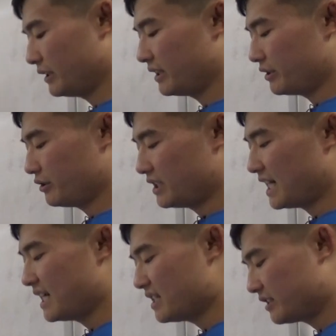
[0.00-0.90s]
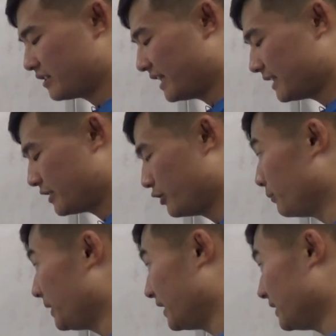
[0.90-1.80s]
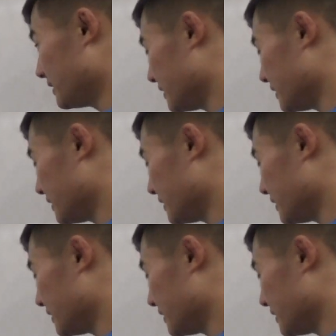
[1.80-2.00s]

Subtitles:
the two charges, so that's 2 meters.